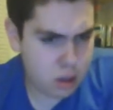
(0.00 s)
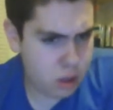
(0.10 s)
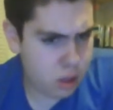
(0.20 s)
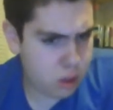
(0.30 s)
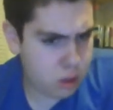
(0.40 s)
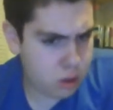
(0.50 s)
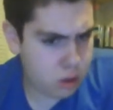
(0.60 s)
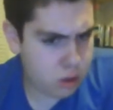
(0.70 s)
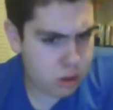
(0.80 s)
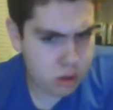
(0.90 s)

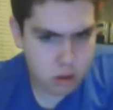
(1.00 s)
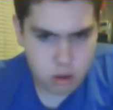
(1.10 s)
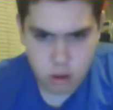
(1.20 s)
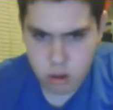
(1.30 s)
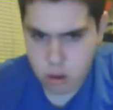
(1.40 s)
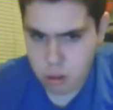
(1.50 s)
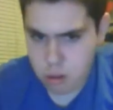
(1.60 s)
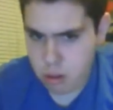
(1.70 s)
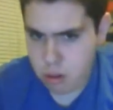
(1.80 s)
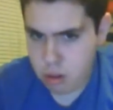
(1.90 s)

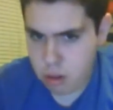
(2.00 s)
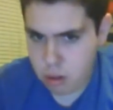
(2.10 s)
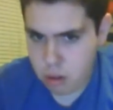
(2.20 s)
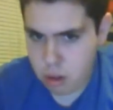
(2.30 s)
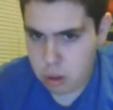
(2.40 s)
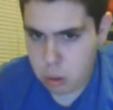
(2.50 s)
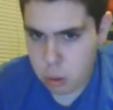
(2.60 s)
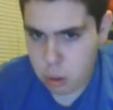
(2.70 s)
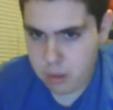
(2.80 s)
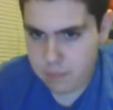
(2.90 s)

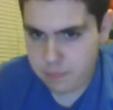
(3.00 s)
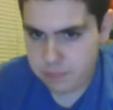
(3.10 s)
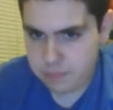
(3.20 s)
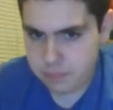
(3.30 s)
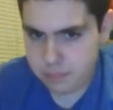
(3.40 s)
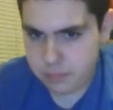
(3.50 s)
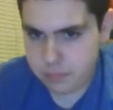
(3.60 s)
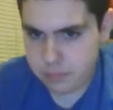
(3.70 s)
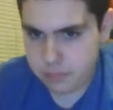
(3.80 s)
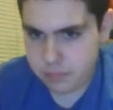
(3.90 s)

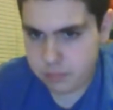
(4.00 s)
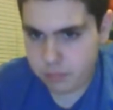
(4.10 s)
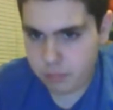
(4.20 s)
No one is speaking in this clip.